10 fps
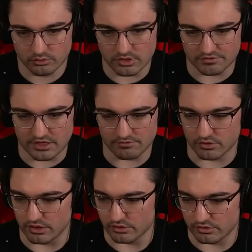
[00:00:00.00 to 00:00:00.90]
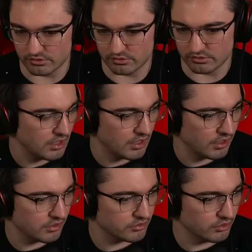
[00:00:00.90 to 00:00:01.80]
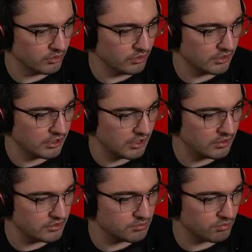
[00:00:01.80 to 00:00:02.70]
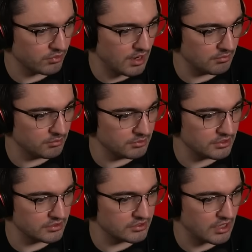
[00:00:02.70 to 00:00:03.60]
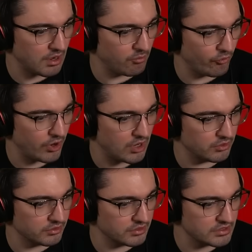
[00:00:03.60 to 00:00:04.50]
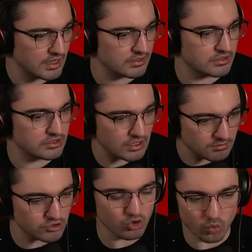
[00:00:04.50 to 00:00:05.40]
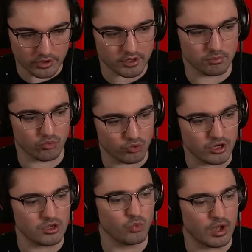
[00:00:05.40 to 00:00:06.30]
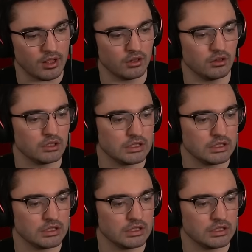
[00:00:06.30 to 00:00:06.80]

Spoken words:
We have time for another. Our goal, again, is probably the same route, because that seemed to work pretty well.